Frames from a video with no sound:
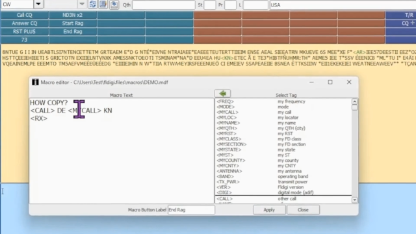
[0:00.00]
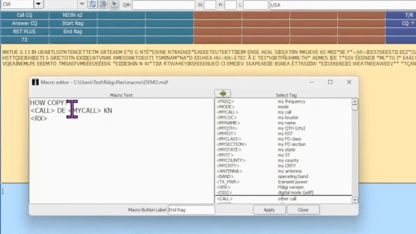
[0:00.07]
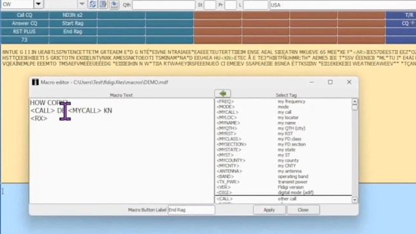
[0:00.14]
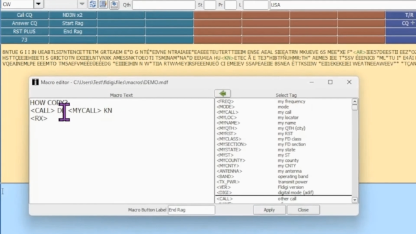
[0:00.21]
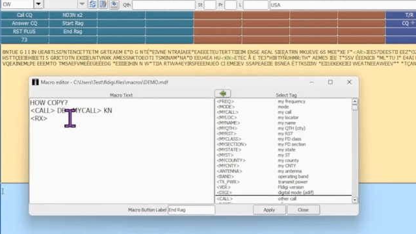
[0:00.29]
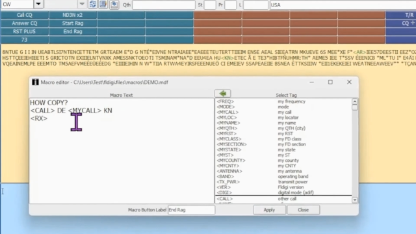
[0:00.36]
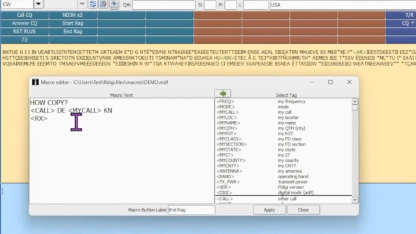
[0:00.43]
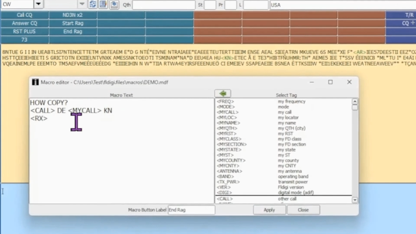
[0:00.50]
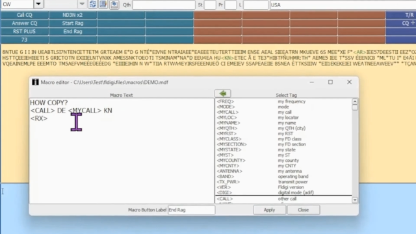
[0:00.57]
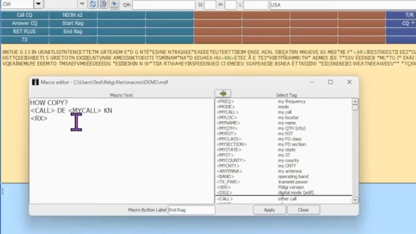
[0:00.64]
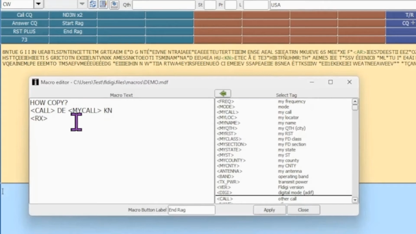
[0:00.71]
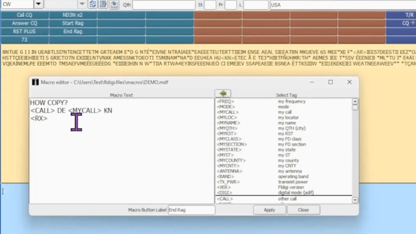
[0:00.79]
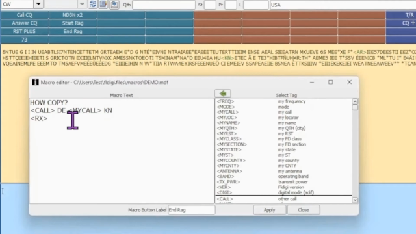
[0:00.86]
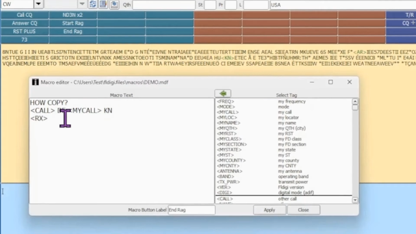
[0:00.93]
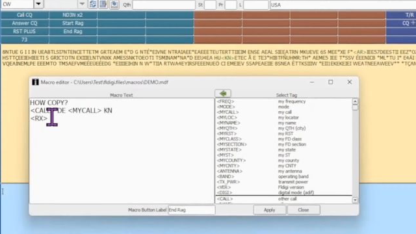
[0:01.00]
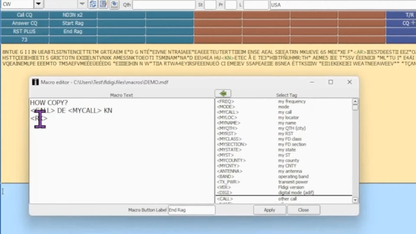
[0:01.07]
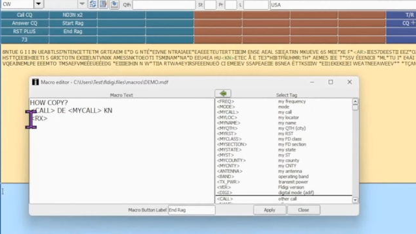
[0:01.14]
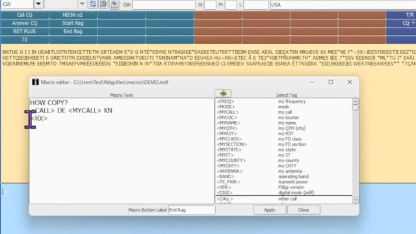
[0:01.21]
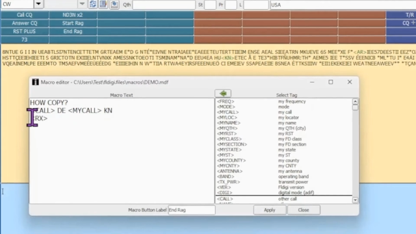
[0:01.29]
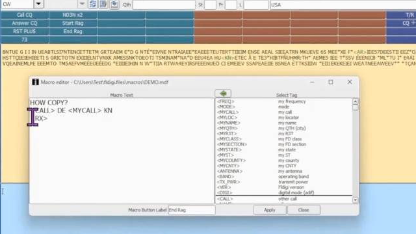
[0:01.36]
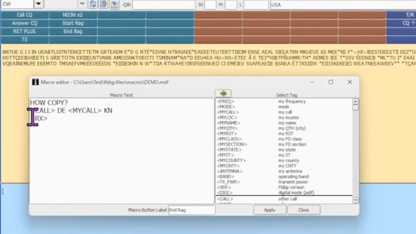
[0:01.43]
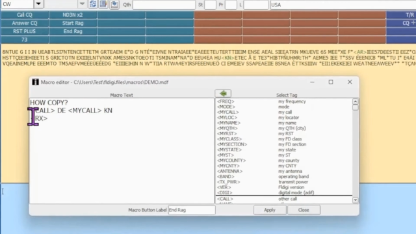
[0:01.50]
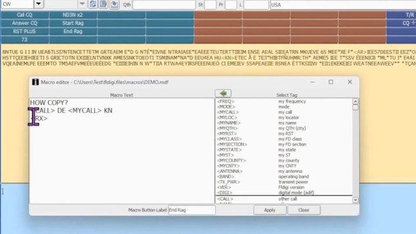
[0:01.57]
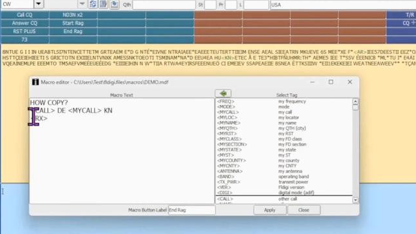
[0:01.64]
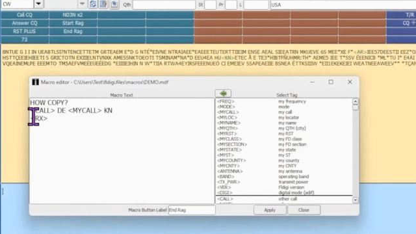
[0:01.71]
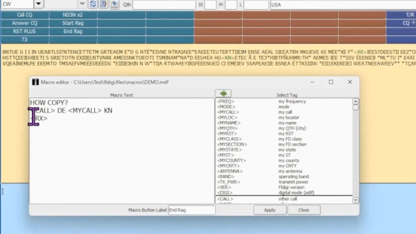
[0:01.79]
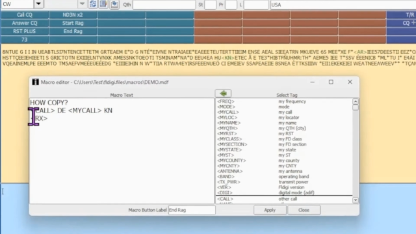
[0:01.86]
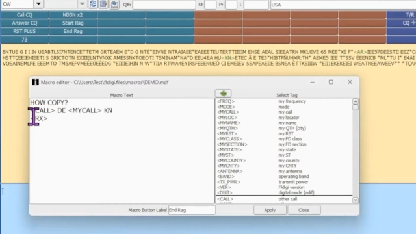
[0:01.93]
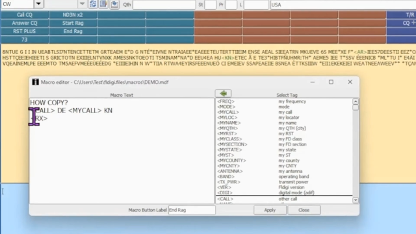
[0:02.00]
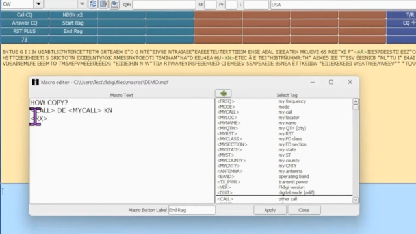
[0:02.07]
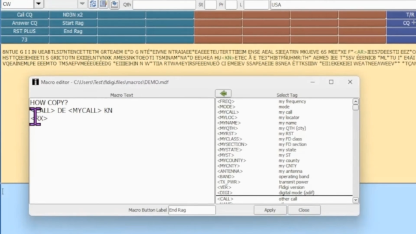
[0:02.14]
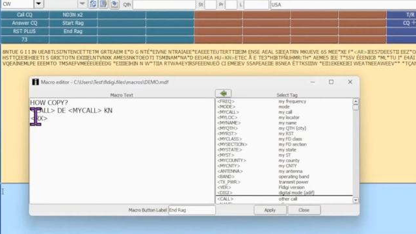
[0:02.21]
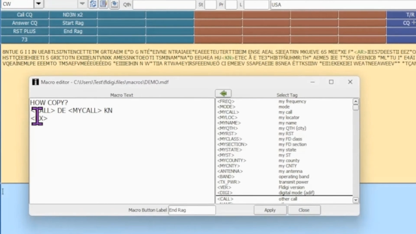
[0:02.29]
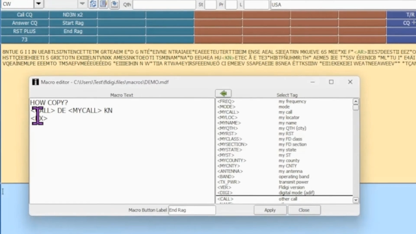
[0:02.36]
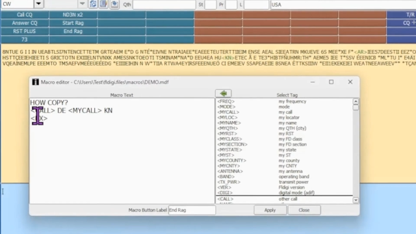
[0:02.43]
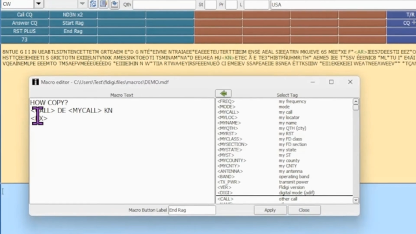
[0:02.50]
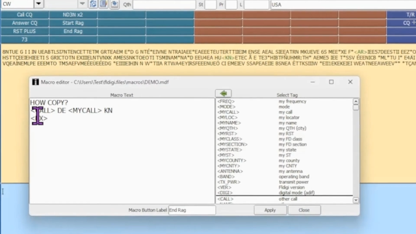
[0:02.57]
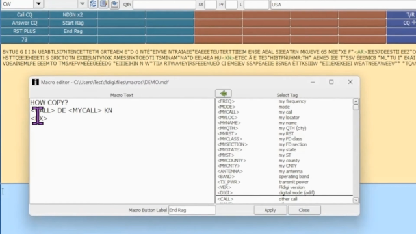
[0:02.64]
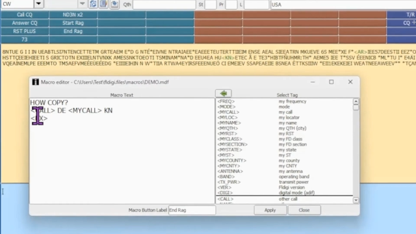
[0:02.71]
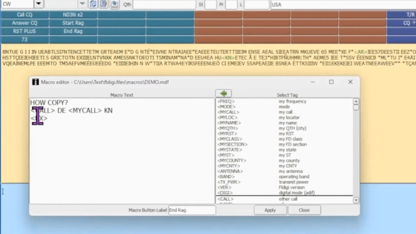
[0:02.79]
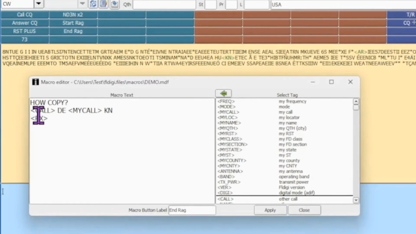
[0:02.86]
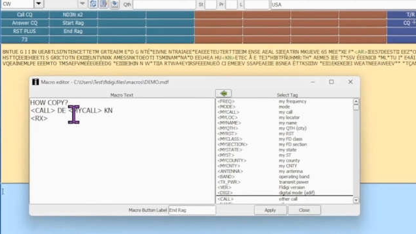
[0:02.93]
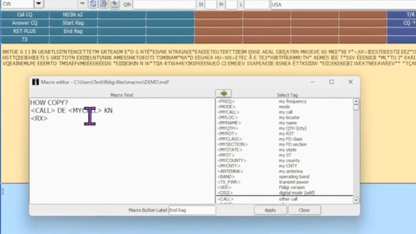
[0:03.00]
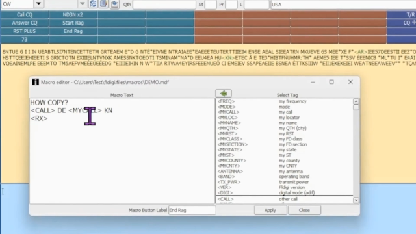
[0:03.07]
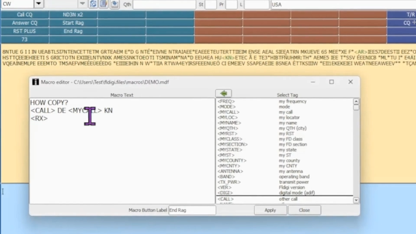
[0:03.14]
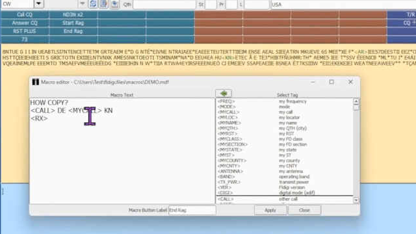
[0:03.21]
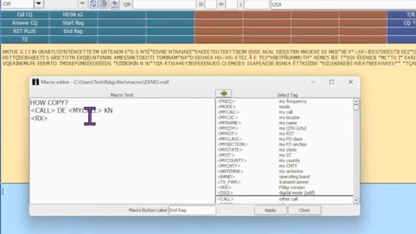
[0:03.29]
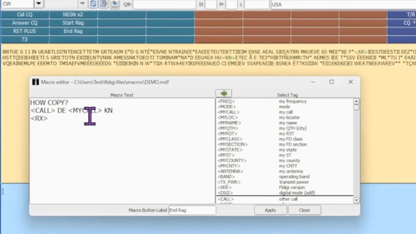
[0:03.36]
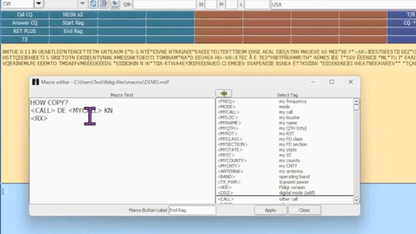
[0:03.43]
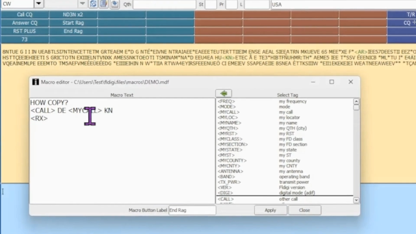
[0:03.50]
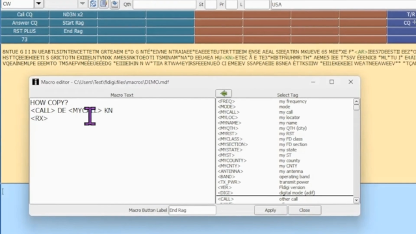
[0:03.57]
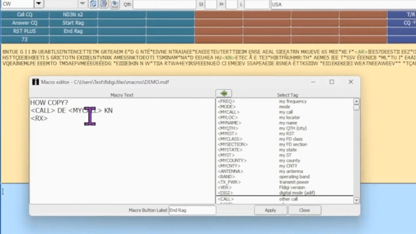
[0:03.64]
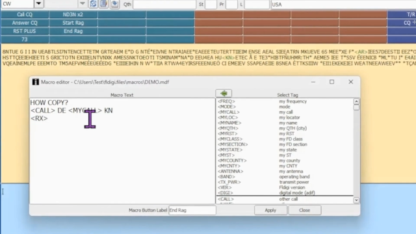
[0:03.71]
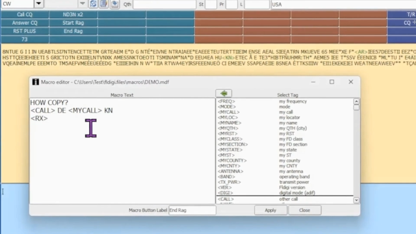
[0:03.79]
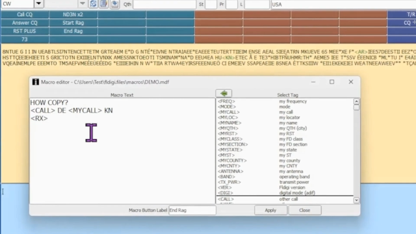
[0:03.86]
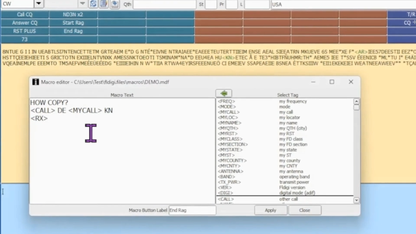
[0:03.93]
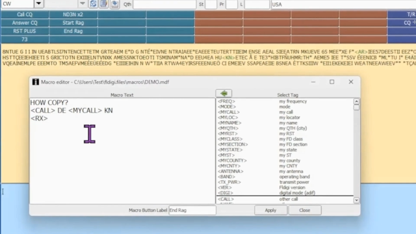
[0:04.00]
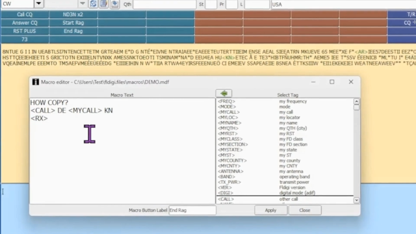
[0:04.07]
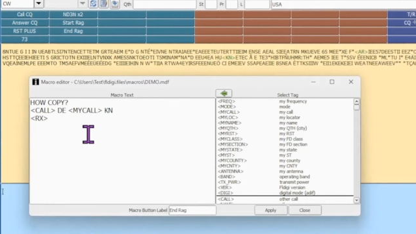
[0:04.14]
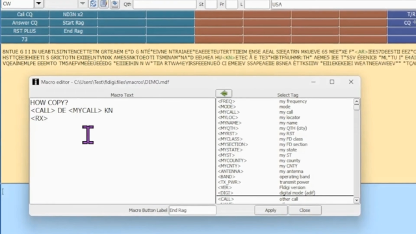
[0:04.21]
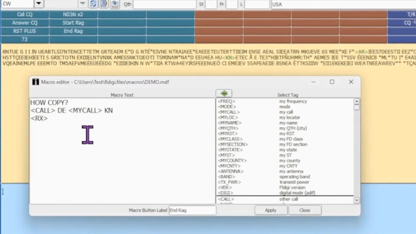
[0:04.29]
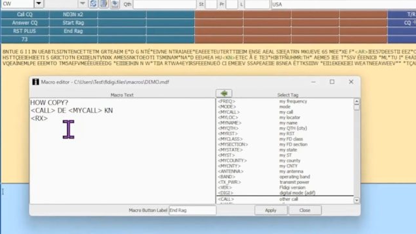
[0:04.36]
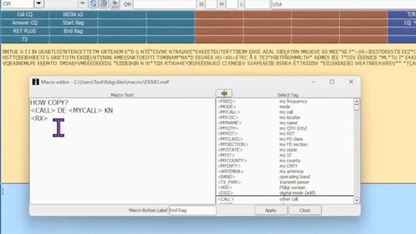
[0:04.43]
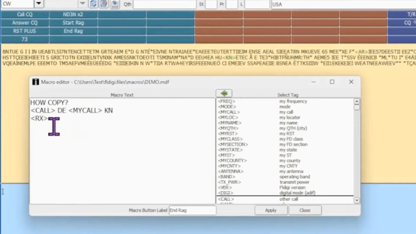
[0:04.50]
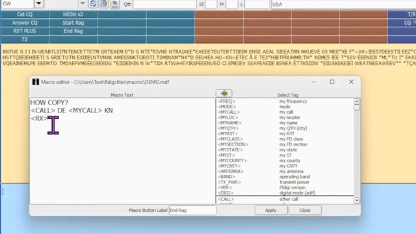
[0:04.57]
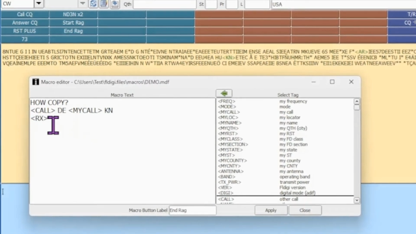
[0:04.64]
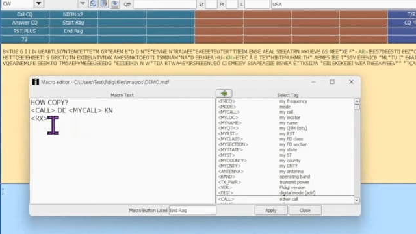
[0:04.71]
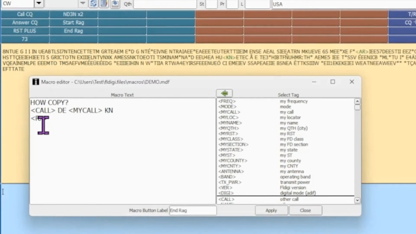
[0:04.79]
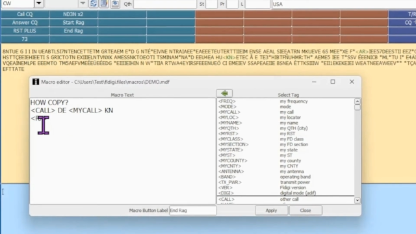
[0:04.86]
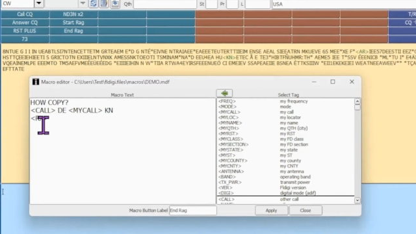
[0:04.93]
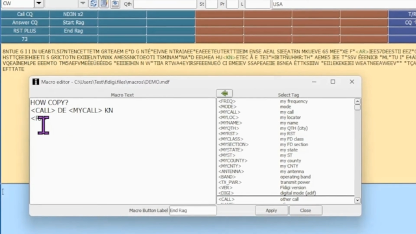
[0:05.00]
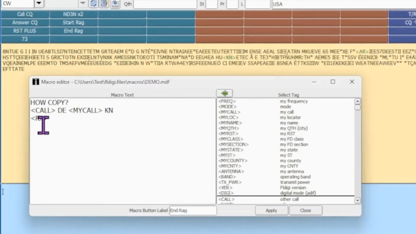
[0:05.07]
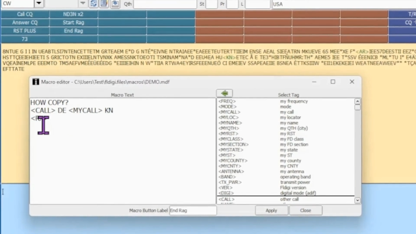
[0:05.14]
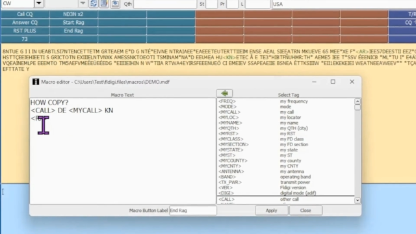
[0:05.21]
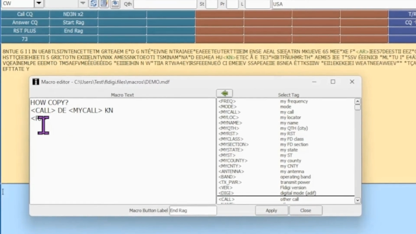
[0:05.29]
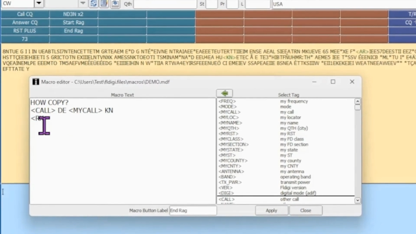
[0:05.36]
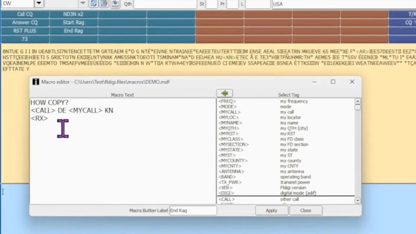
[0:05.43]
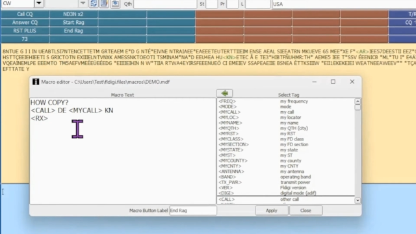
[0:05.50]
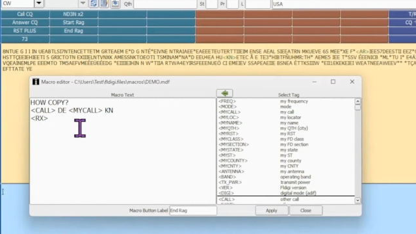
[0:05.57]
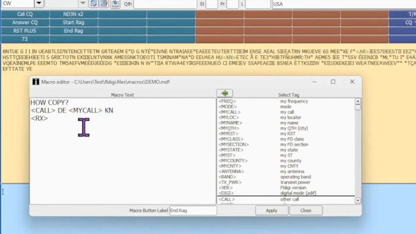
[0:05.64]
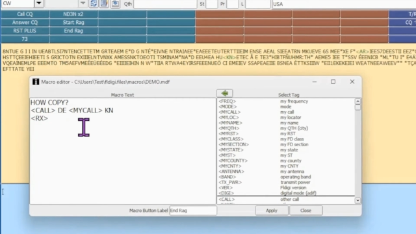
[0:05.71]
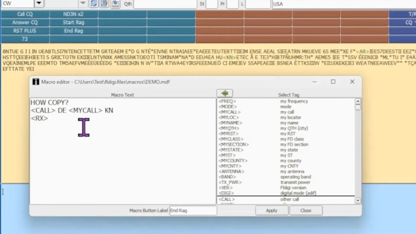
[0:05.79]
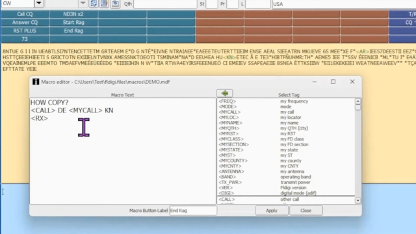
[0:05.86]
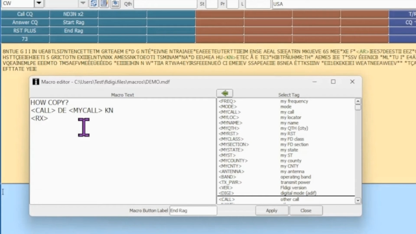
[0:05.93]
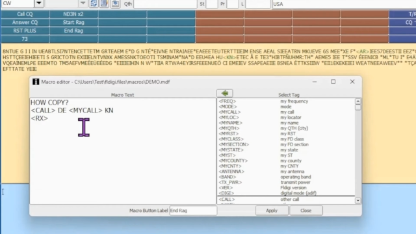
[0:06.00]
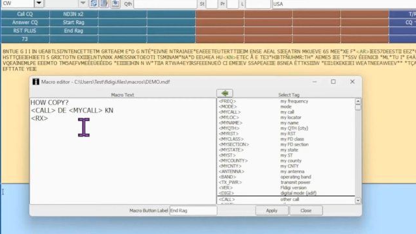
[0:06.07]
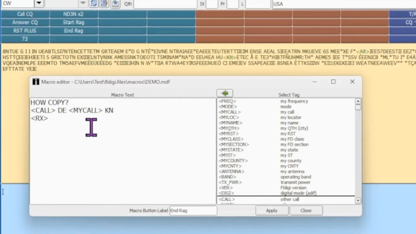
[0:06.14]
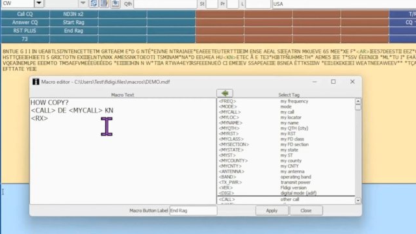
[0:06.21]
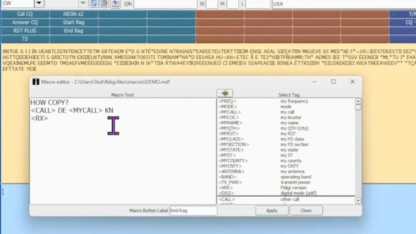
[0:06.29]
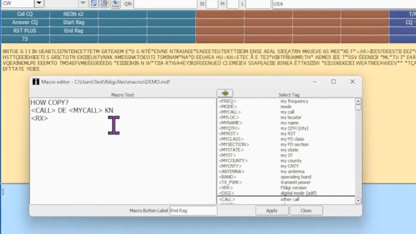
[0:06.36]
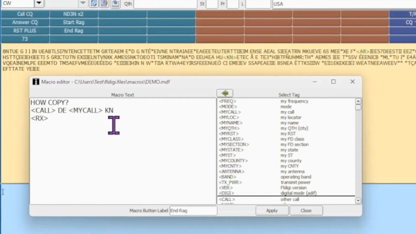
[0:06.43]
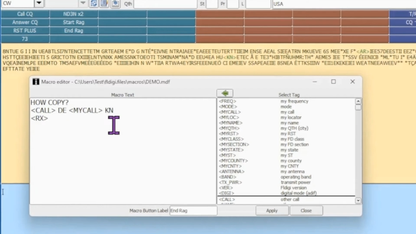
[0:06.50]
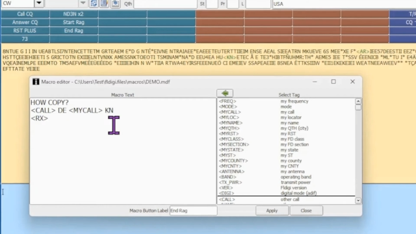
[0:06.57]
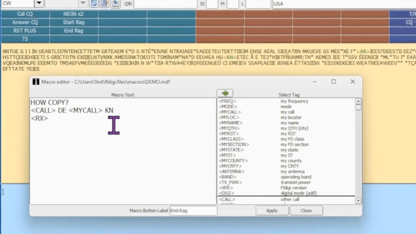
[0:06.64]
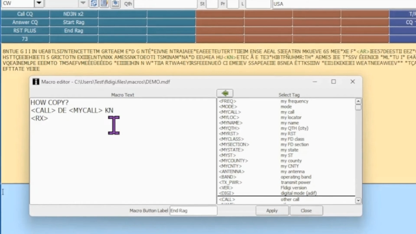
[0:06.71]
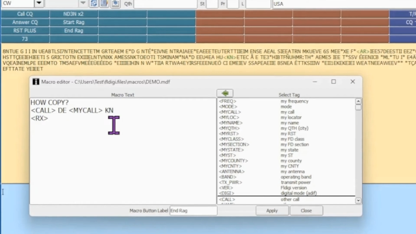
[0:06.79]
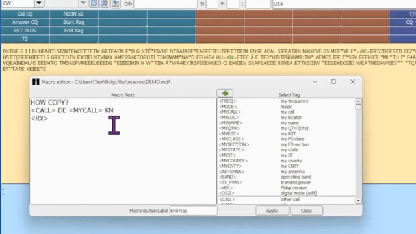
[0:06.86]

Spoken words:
(no speaker visible)